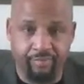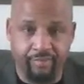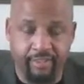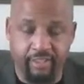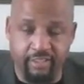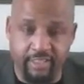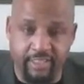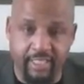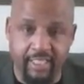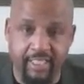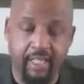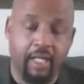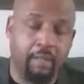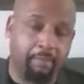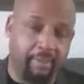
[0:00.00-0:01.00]
You
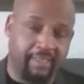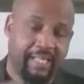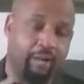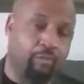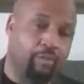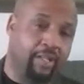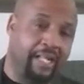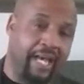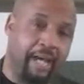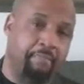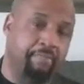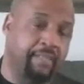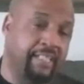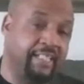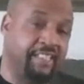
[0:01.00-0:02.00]
see? But that wouldn't
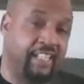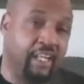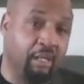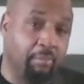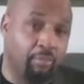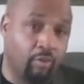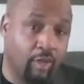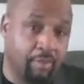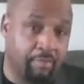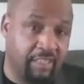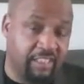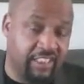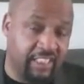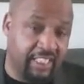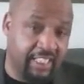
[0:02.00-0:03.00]
happen in Dearborn,
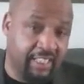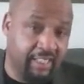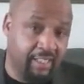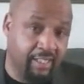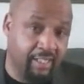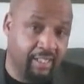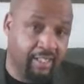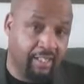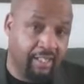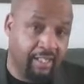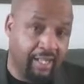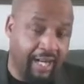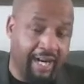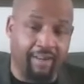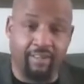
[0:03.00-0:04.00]
Michigan,
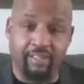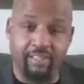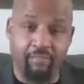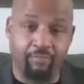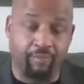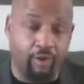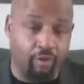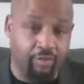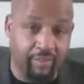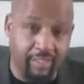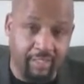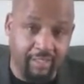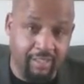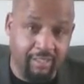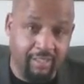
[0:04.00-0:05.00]
out in
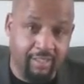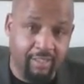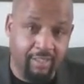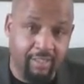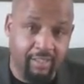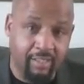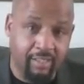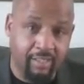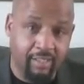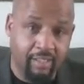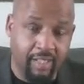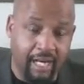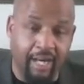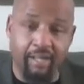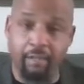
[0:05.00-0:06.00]
Livonia,
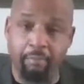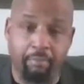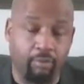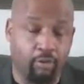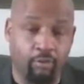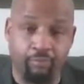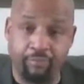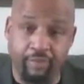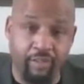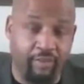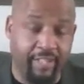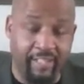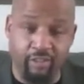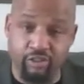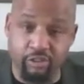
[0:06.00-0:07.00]
out in Bloomfield
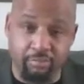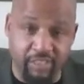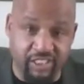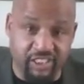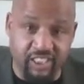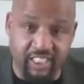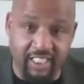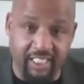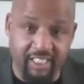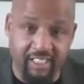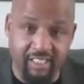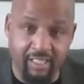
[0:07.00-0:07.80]
Hills, Michigan.